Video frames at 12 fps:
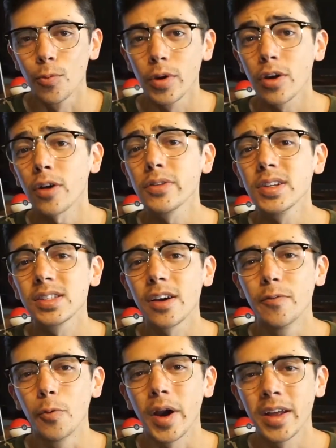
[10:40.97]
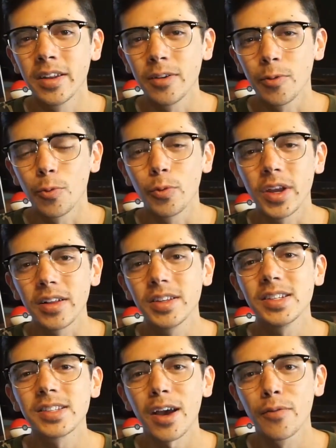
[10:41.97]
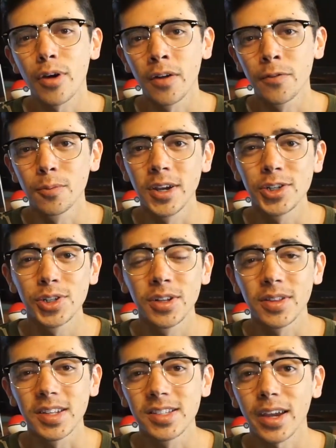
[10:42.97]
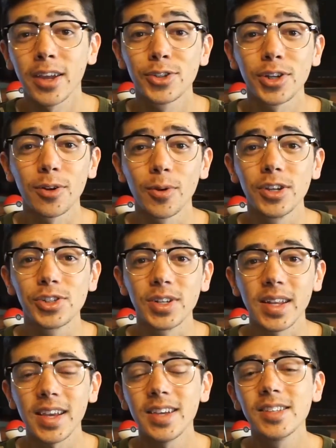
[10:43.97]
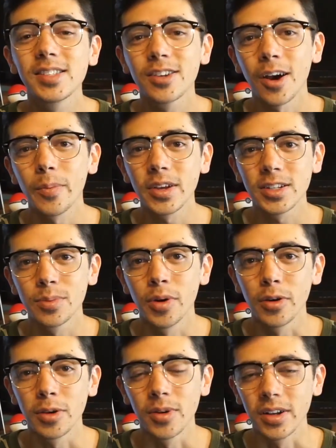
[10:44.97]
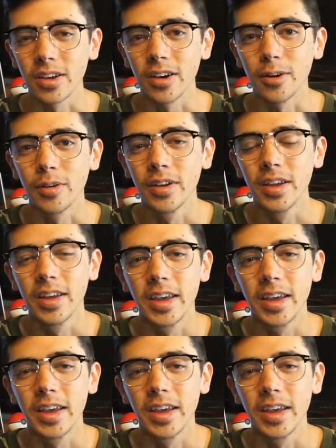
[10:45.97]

Regardless of when, we at least have confirmation that second generation is coming to Pokemon Go,